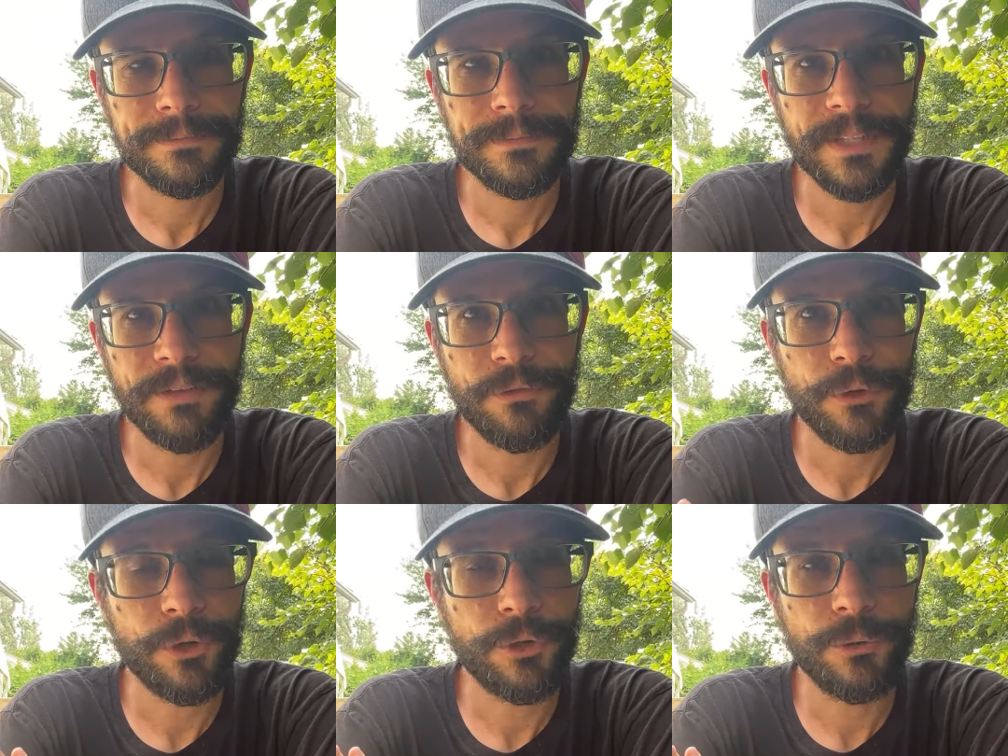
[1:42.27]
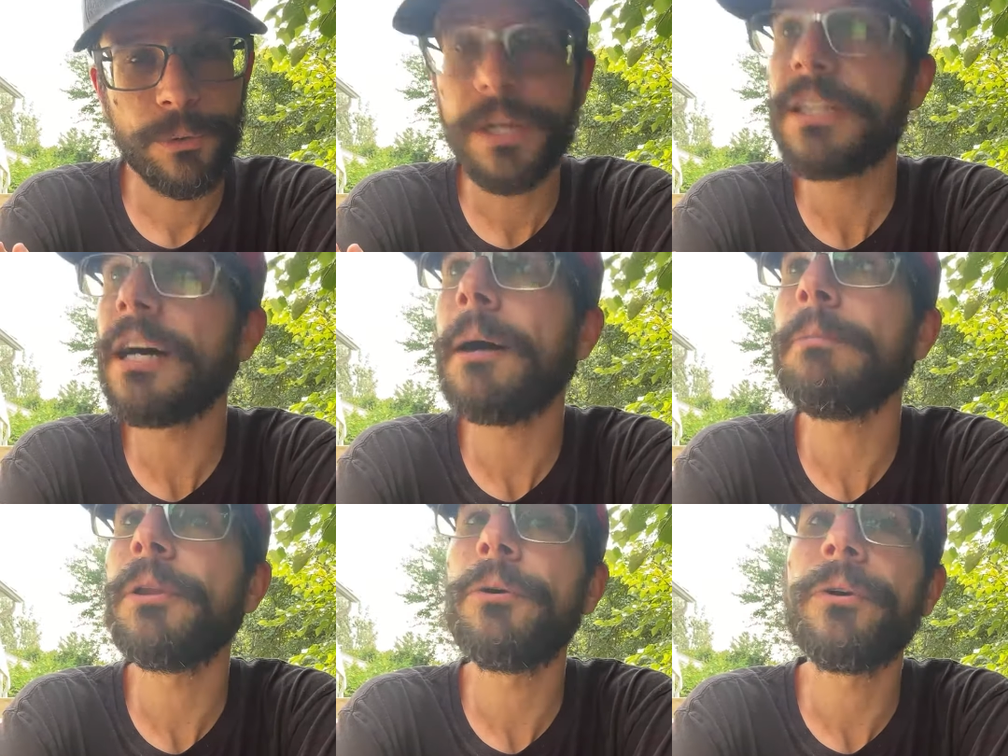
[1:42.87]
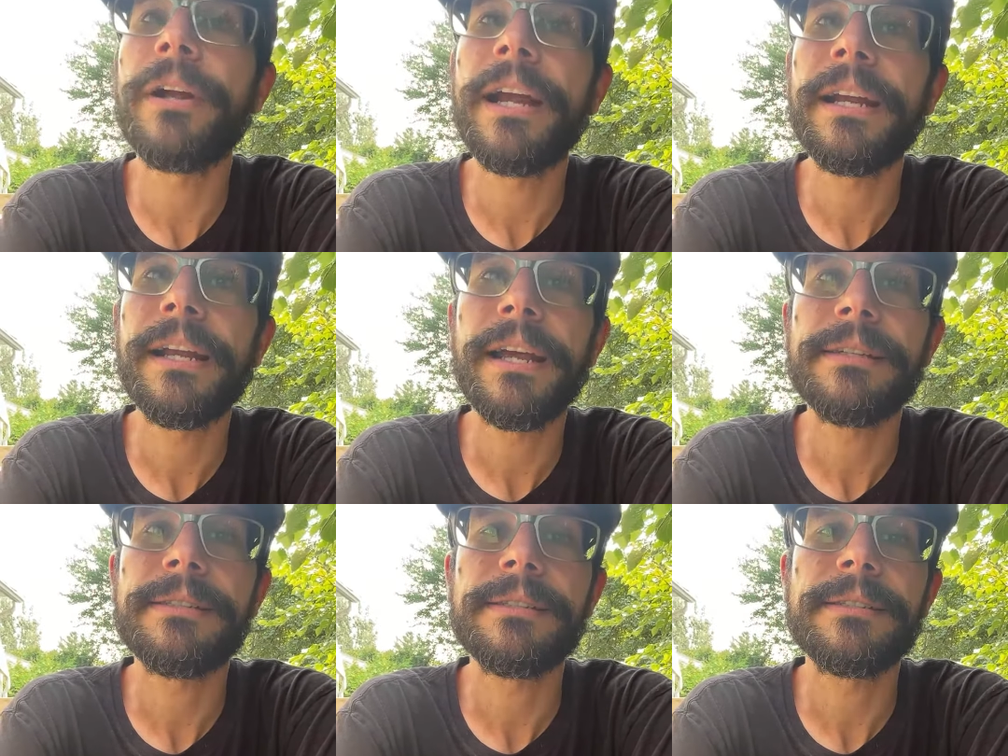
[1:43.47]
If you don't know what a top loader
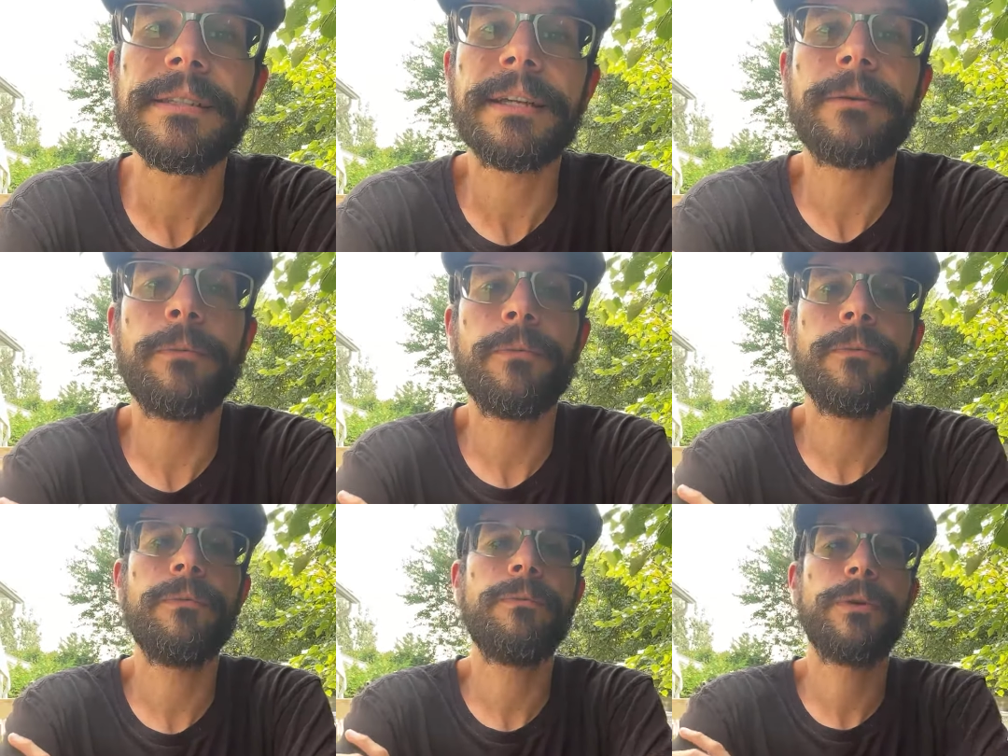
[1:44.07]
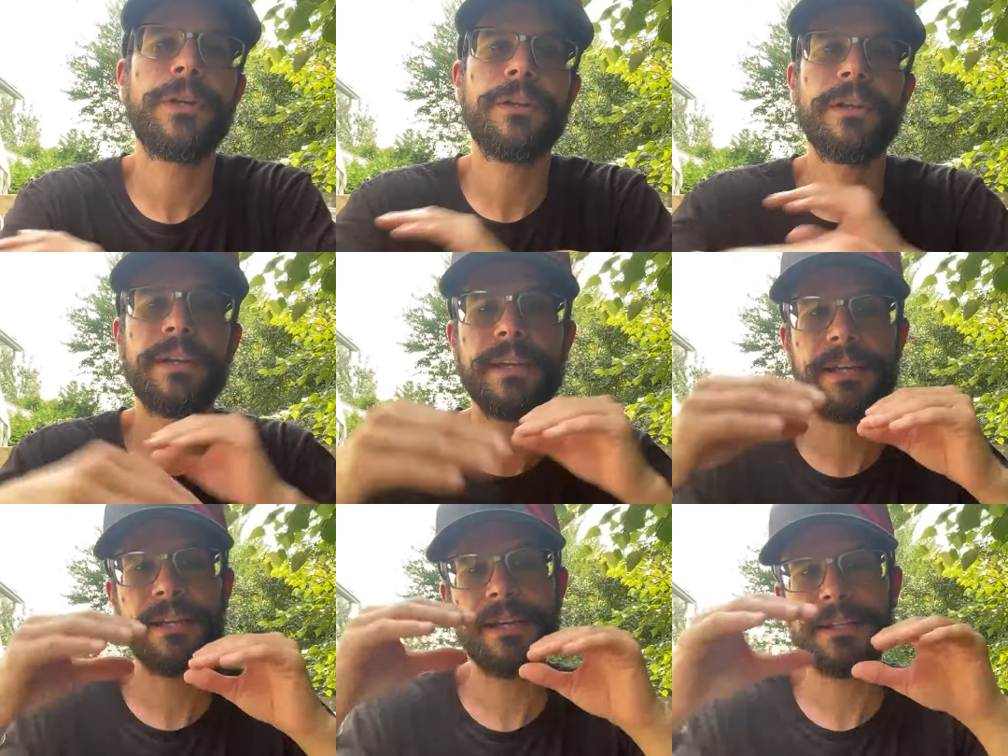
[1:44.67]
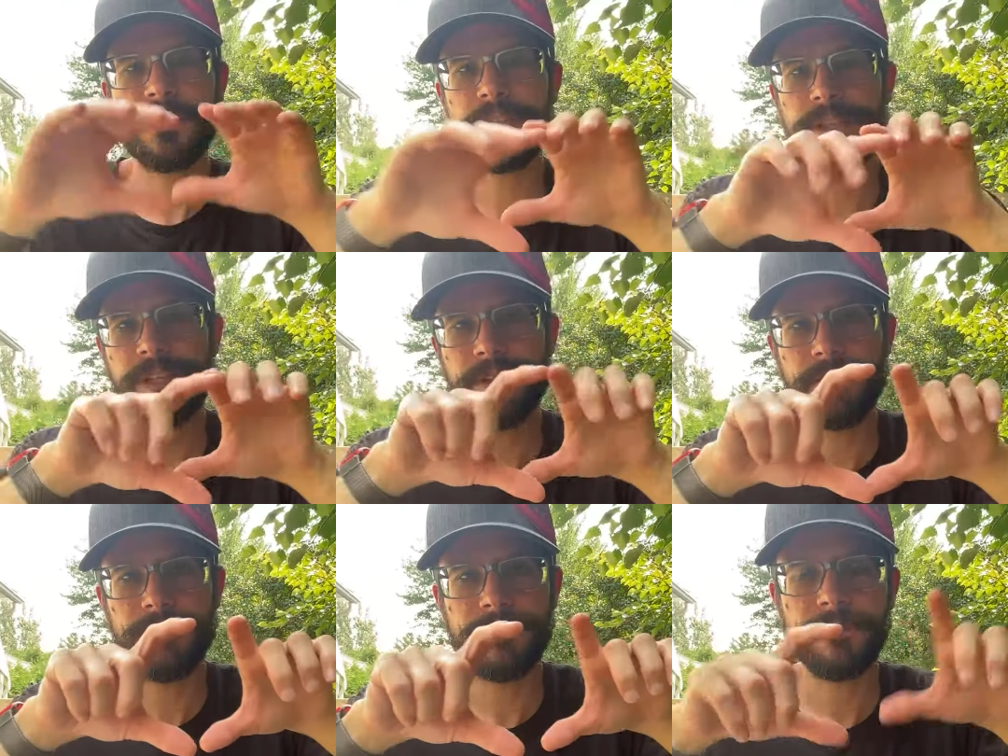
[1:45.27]
NES is, like when you think of NES, you think
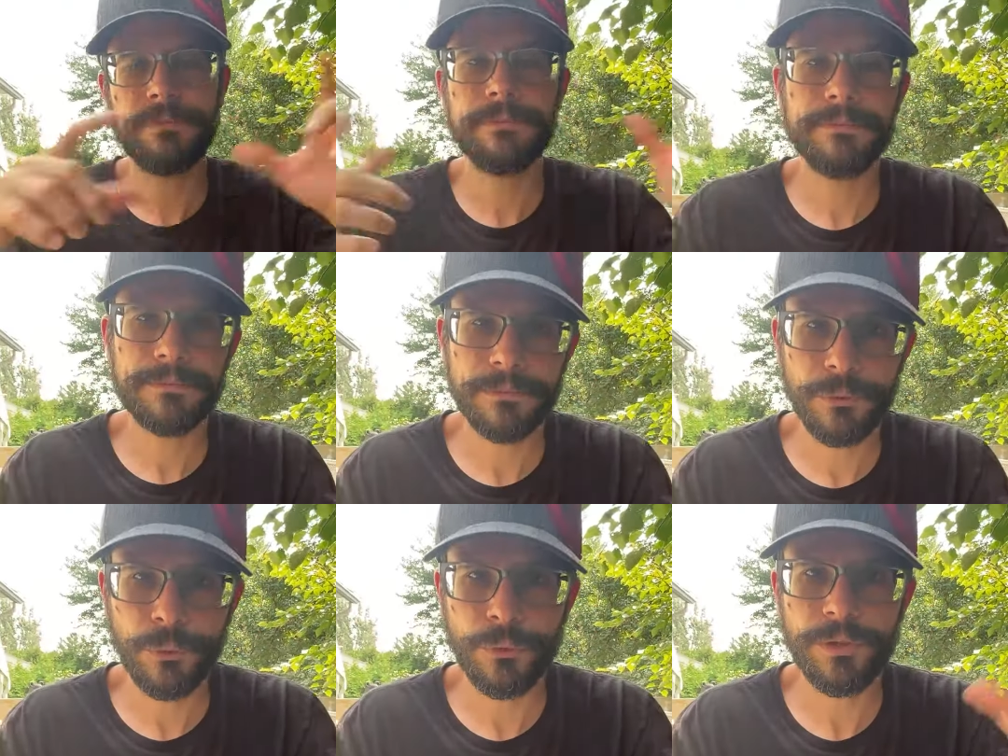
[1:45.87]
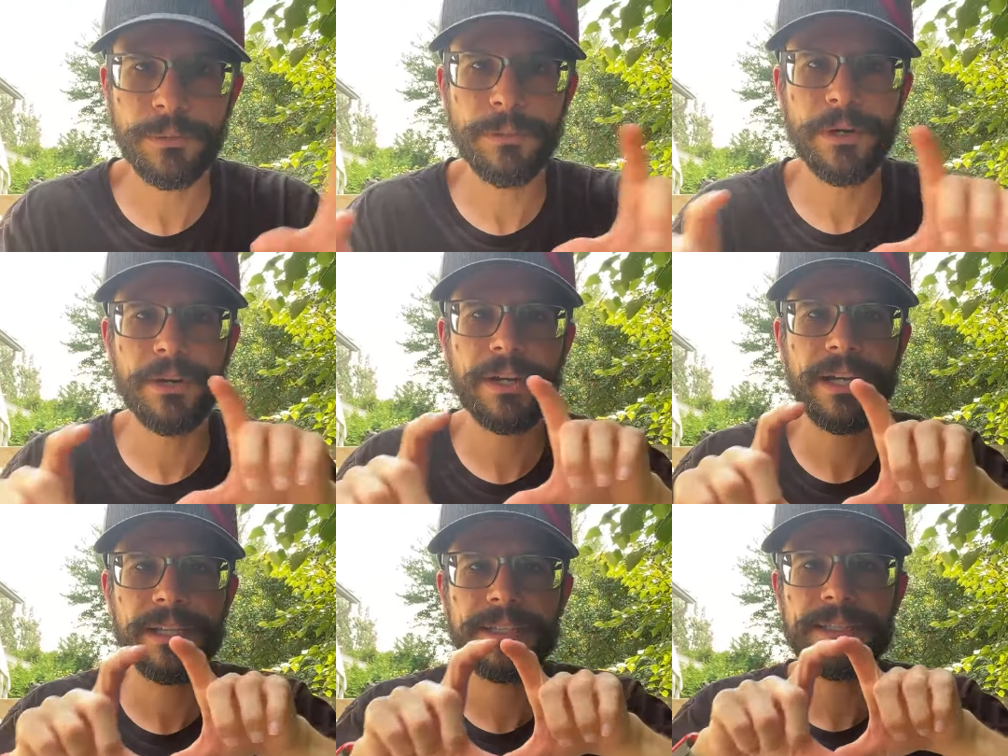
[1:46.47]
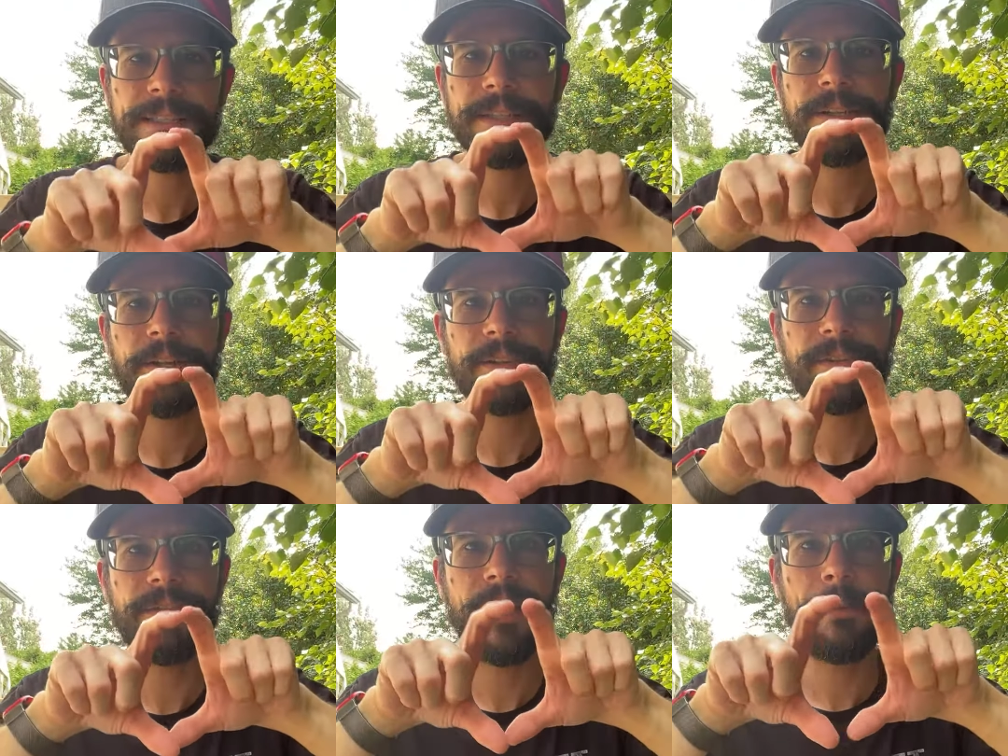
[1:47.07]
of North America, at least,
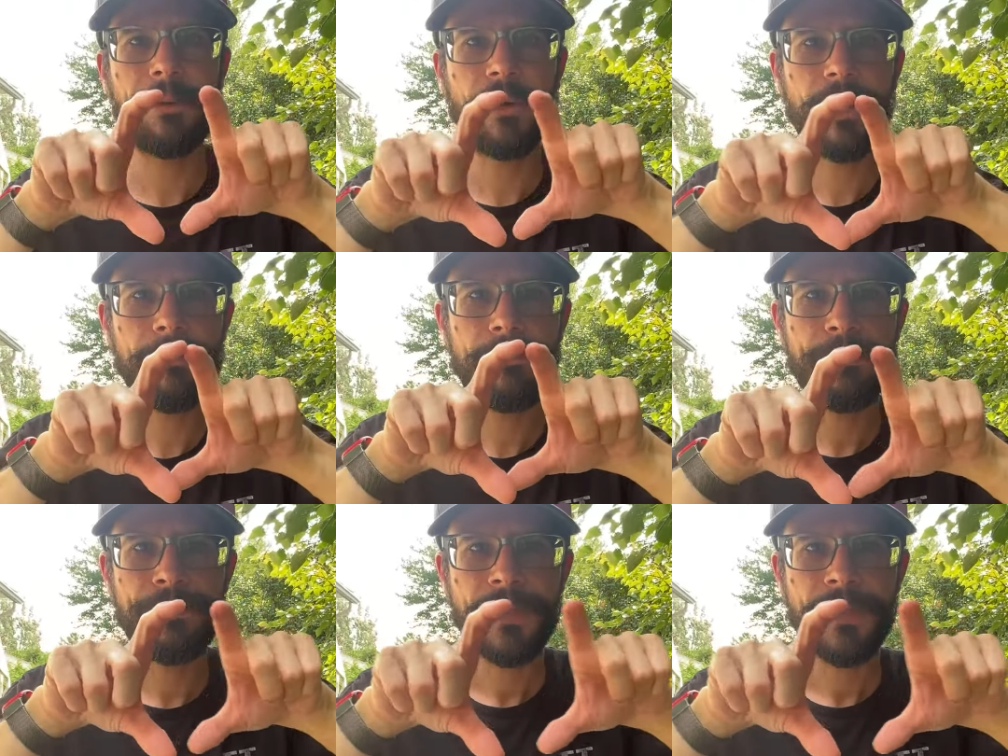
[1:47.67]
not the Famicom.